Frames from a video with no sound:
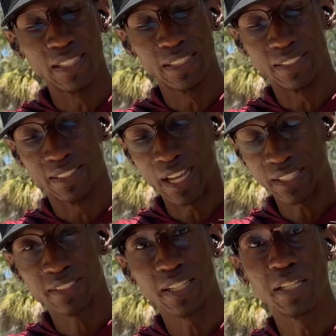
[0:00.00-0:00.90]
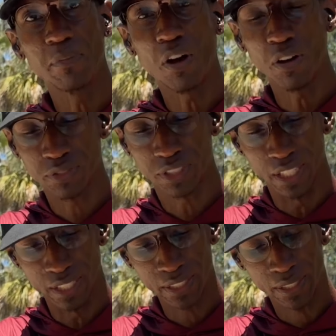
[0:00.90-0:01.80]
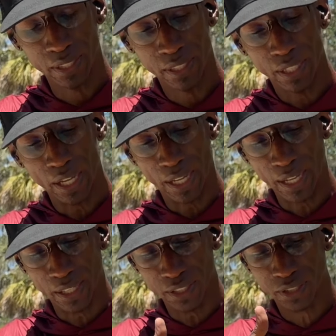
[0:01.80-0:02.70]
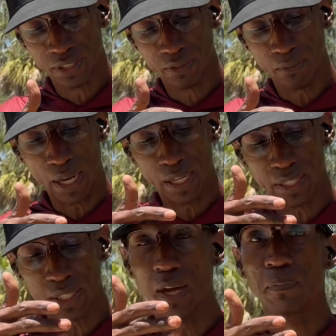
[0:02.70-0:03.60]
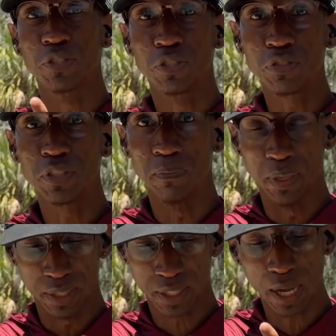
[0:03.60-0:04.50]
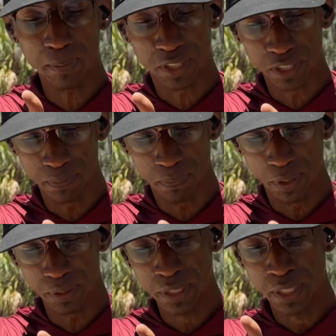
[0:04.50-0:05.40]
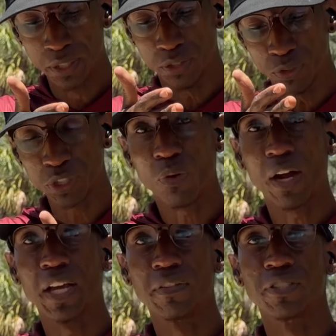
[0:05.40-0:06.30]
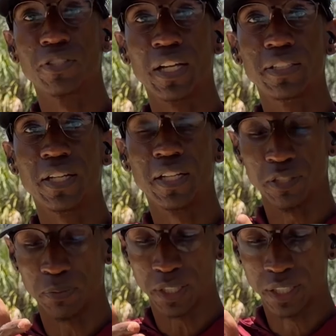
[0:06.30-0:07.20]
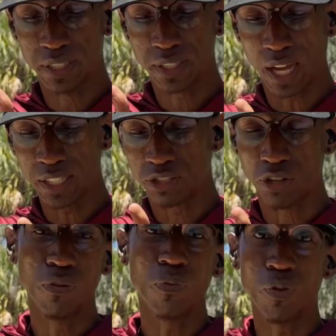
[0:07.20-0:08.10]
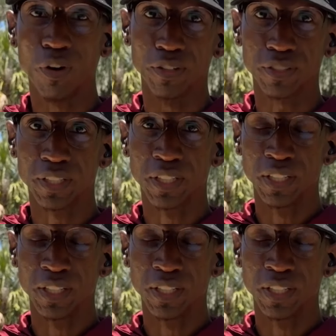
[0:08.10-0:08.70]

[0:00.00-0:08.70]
exact same offset as my competition belt. The reason why I have this like that is because I don't want